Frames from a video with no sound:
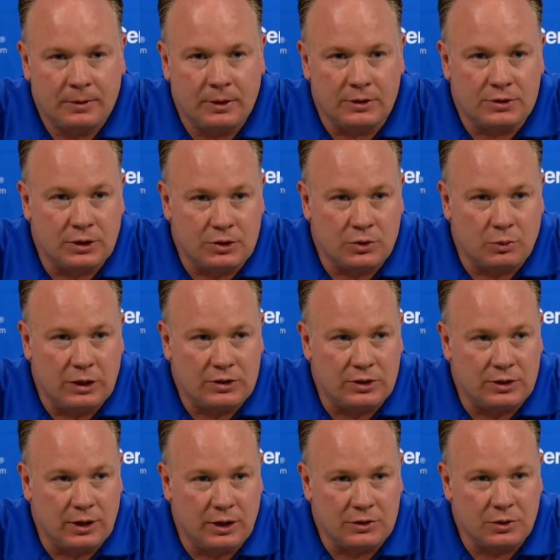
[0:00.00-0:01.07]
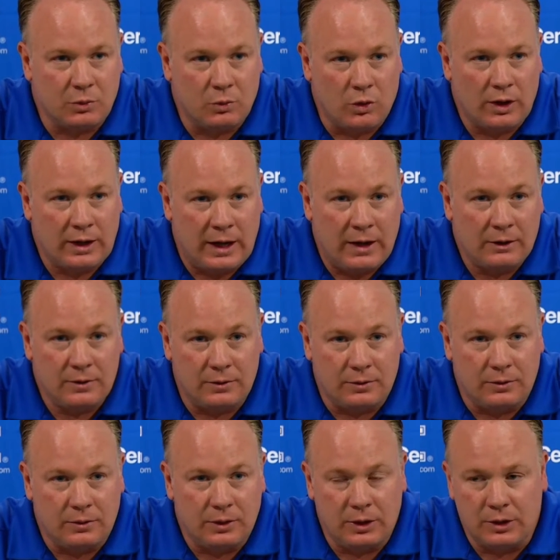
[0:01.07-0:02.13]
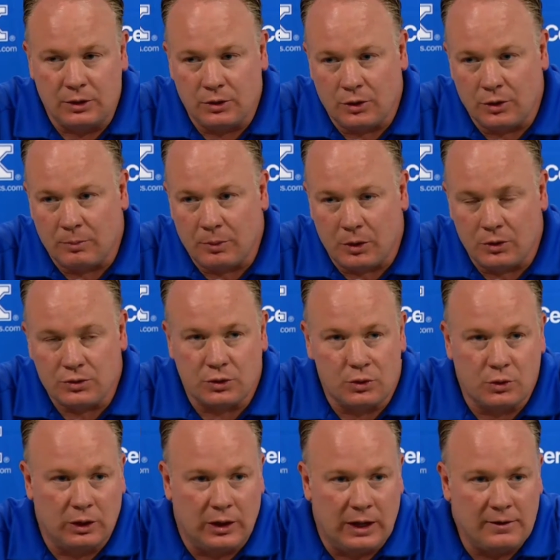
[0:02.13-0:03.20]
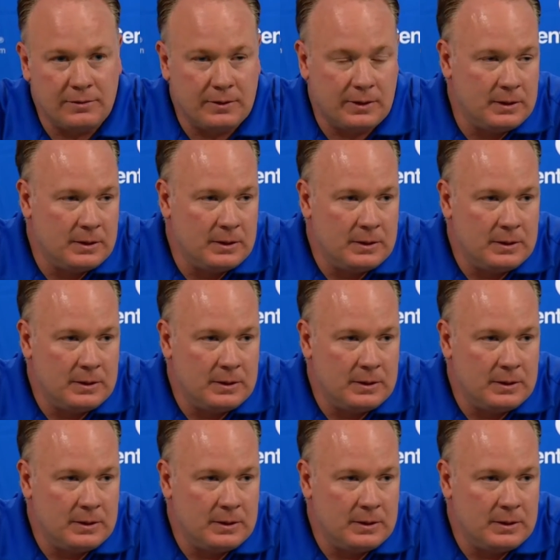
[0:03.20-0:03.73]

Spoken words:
a situation doesn't work out and you're the person who left,